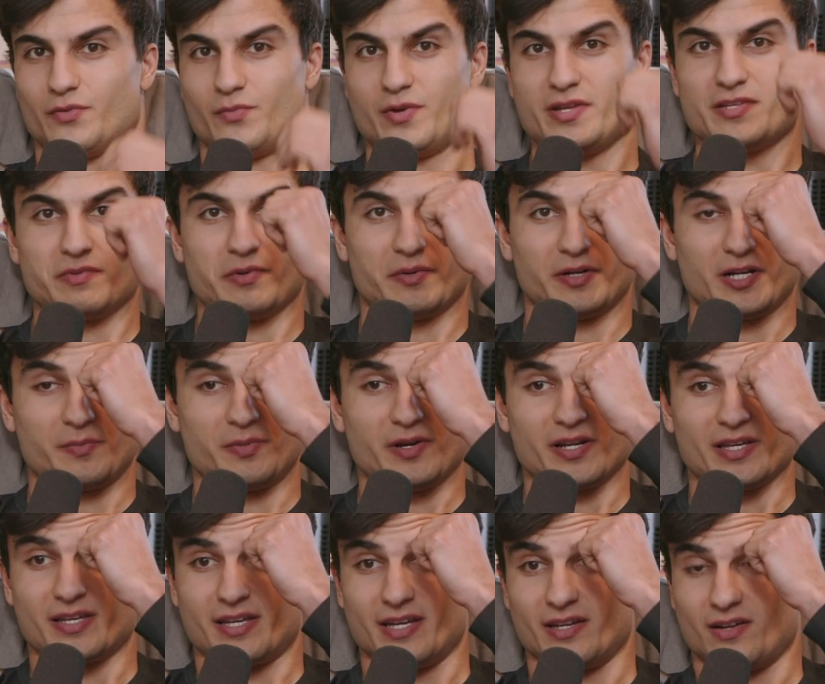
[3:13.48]
reason we wanted to
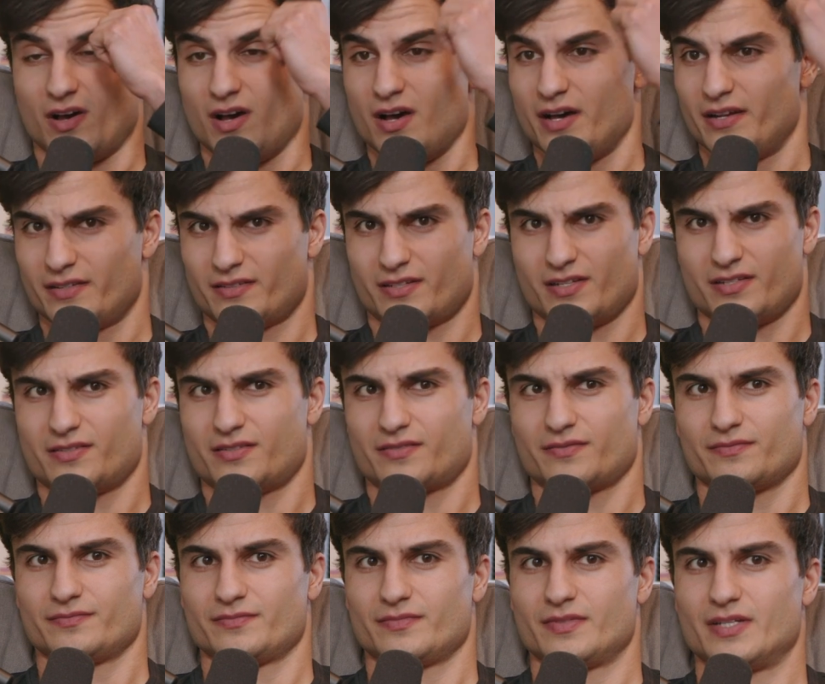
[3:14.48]
bring Kit on is because
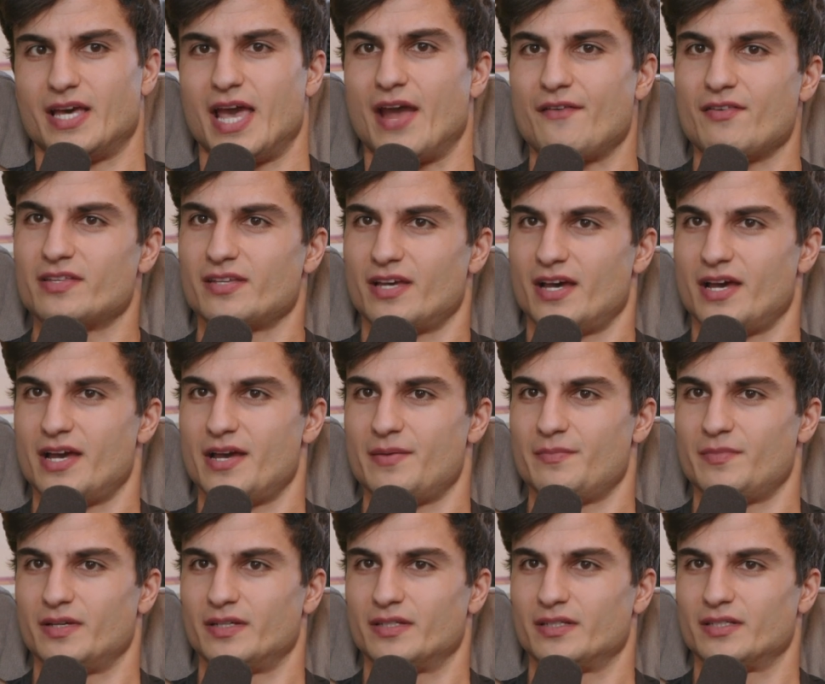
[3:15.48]
every
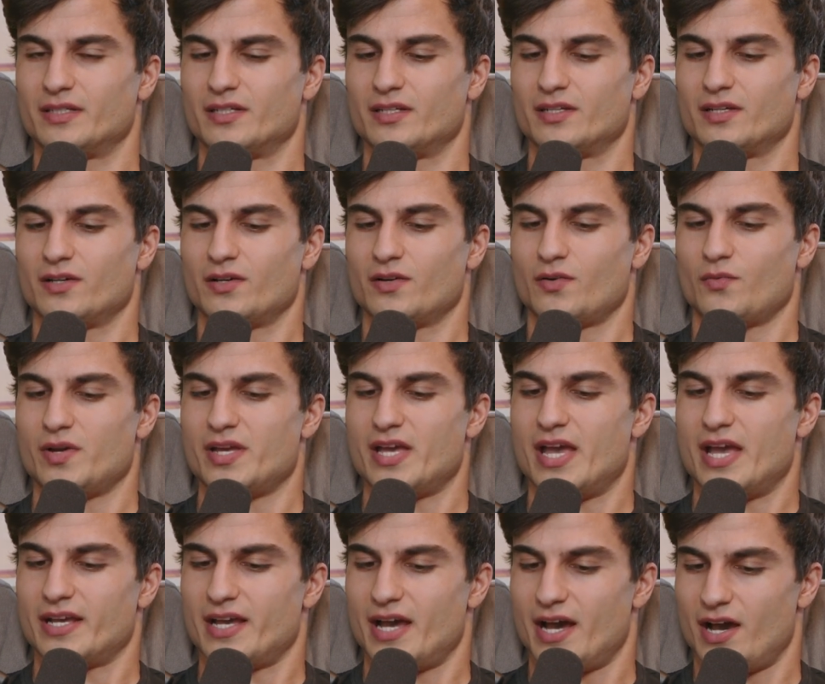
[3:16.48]
time we
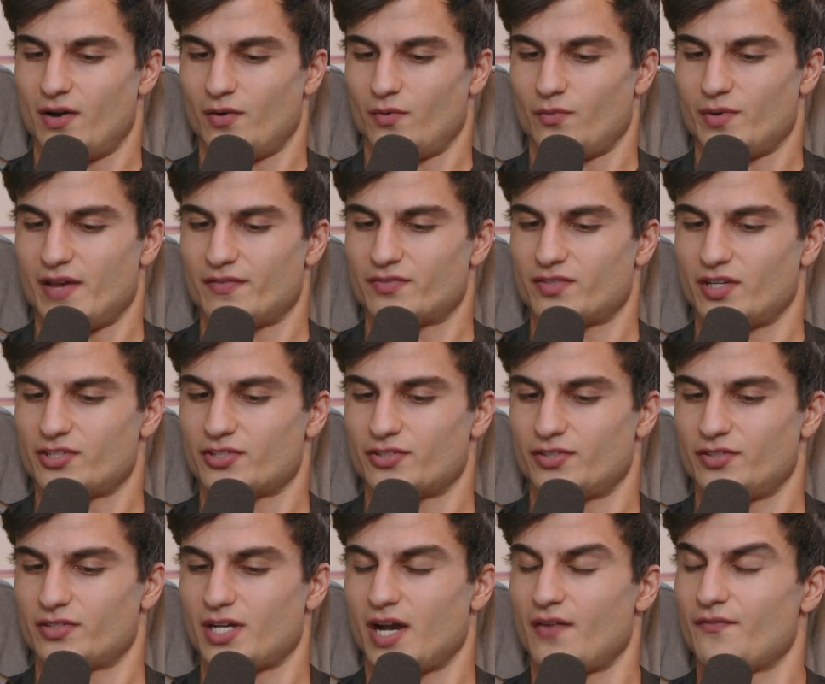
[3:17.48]
hang out, we have such
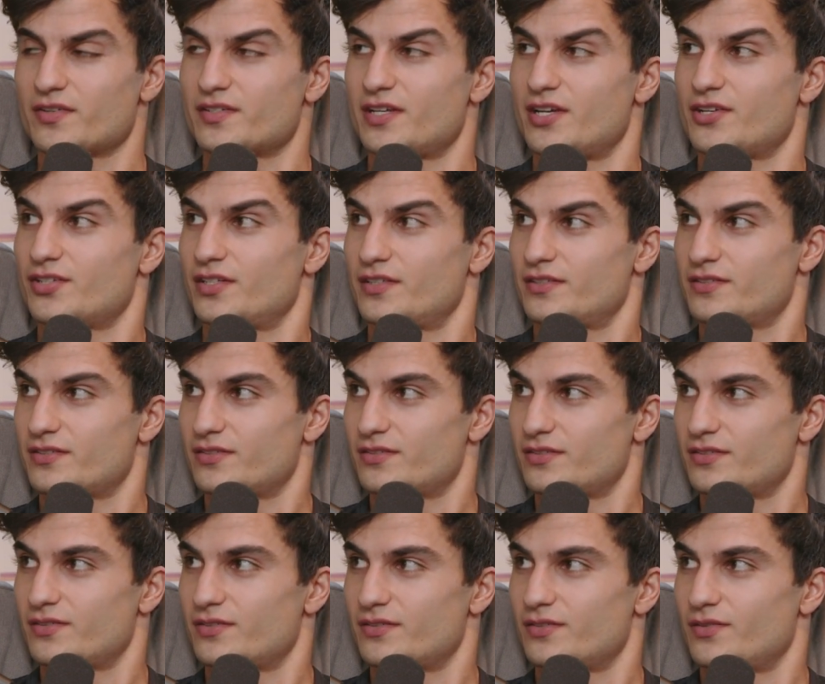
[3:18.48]
good conversations.
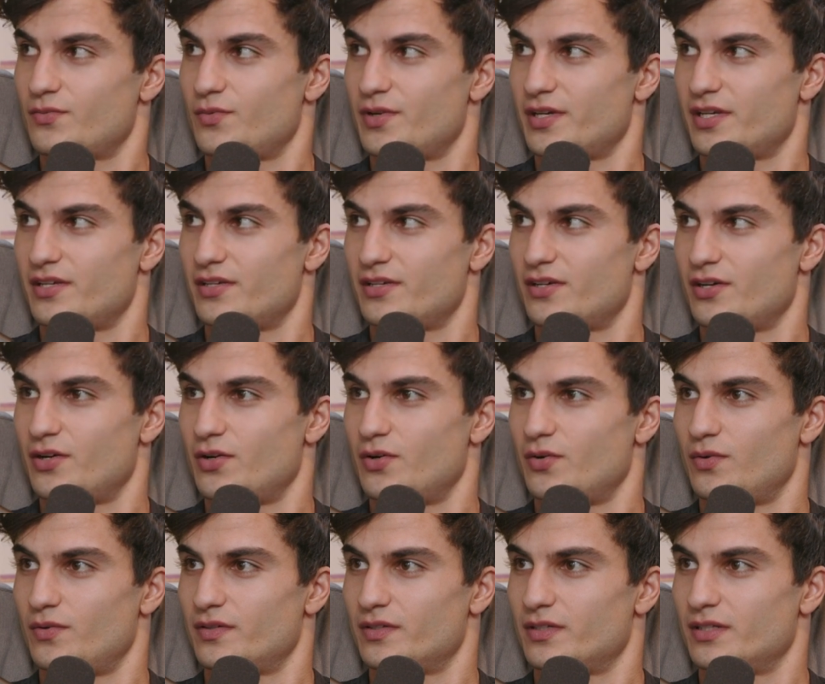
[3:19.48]
We can
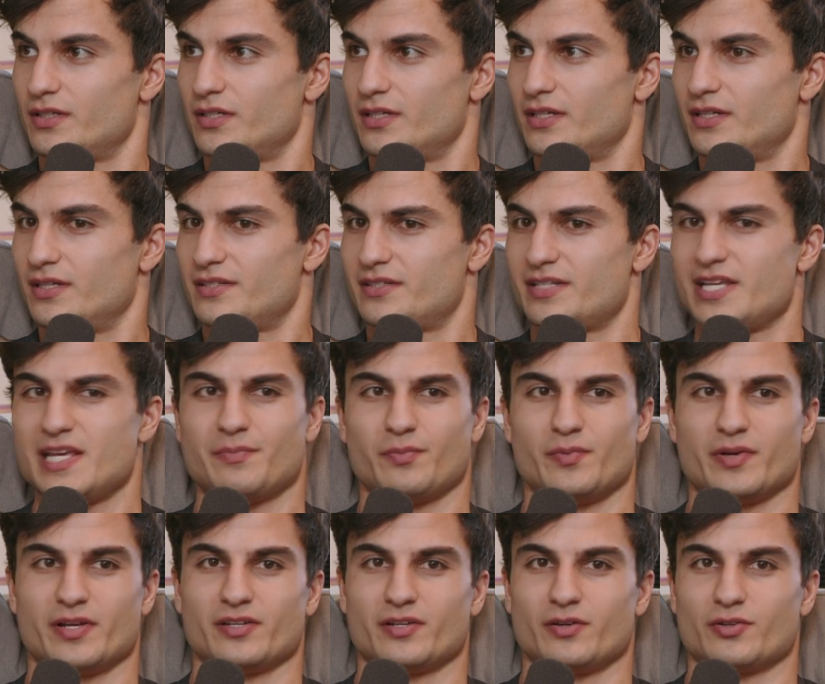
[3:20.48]
go deep,
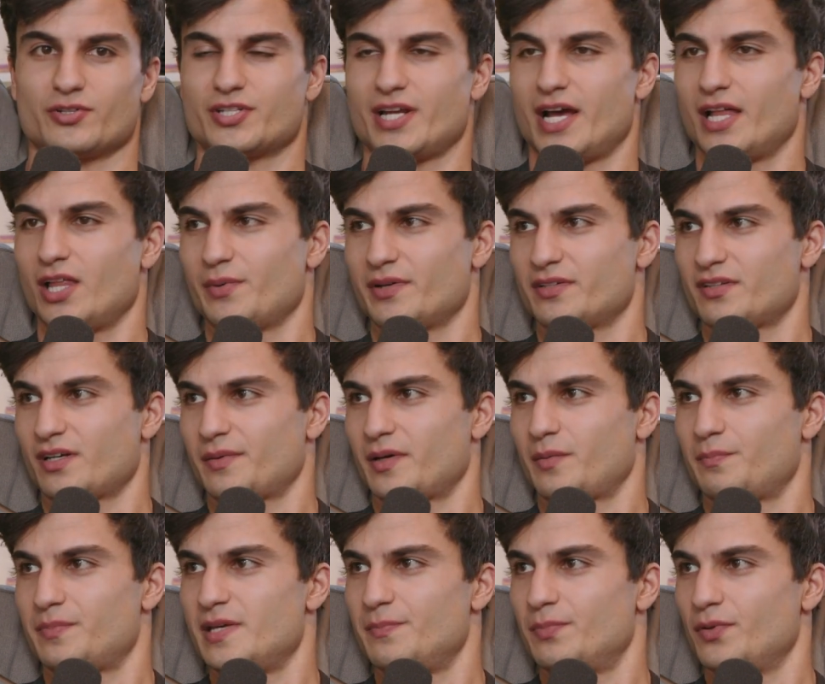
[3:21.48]
we can go shallow, we can talk
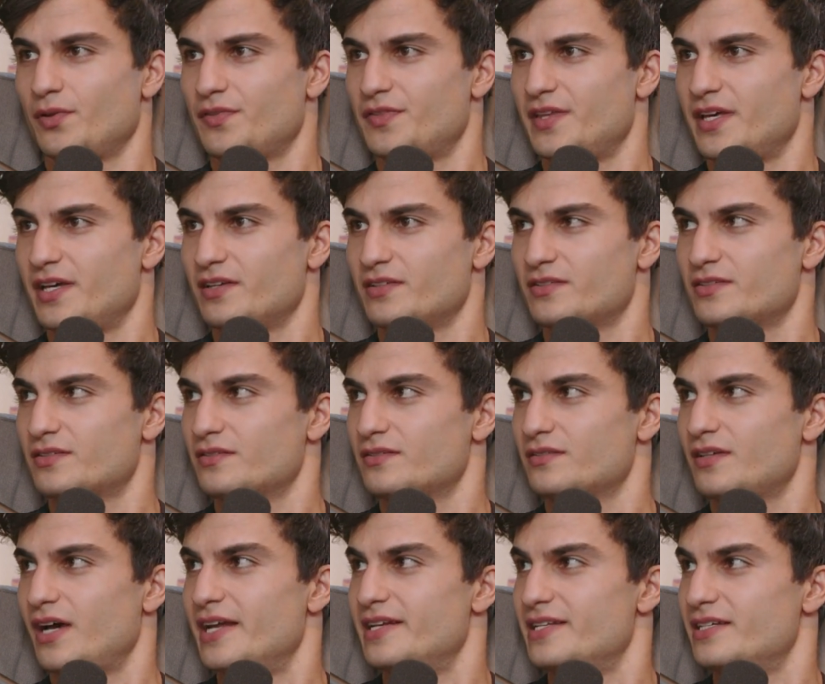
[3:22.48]
about people, things,
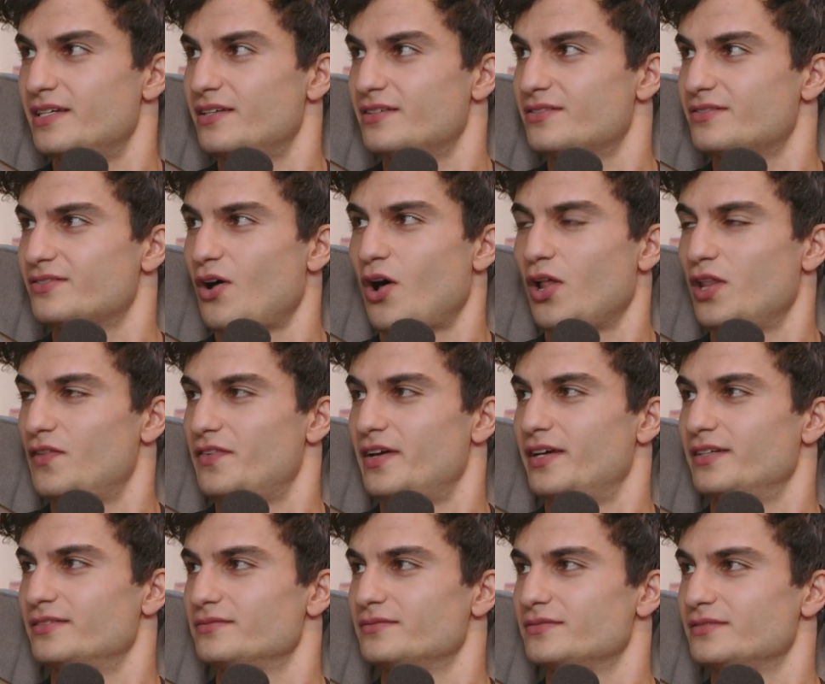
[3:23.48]
ideas, all of
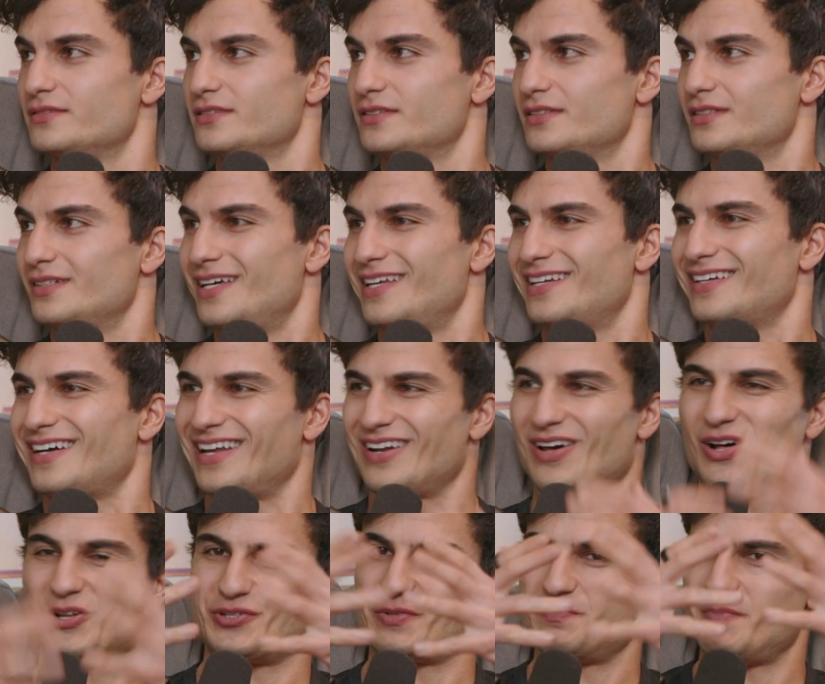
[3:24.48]
it. Can't argue. And it kind of
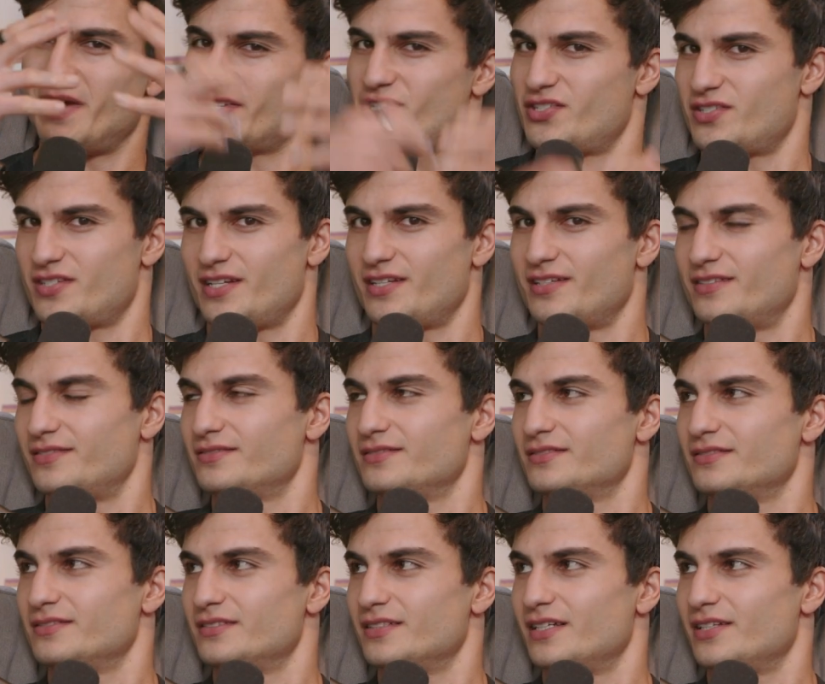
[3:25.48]
all just meshes in.
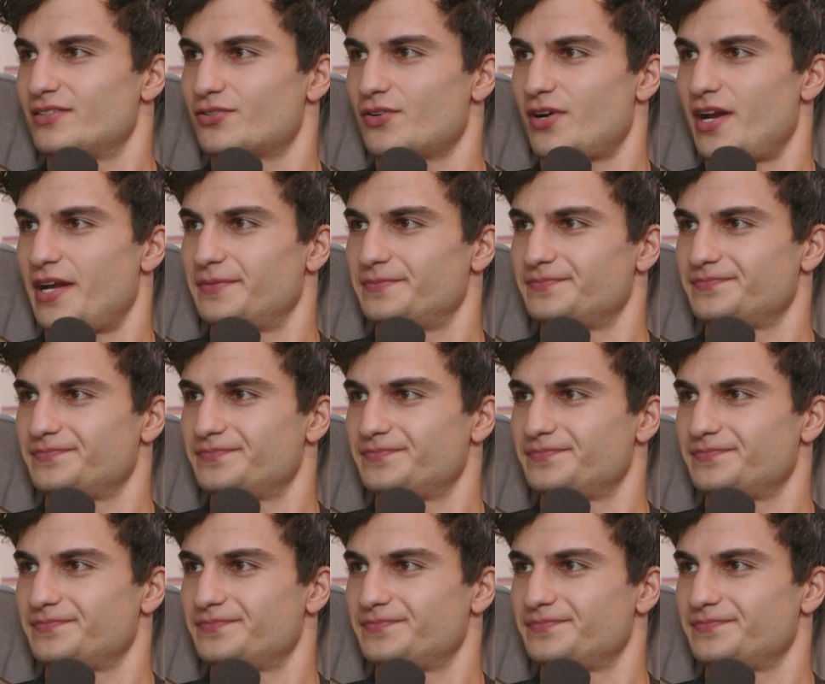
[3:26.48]
It's yeah. great.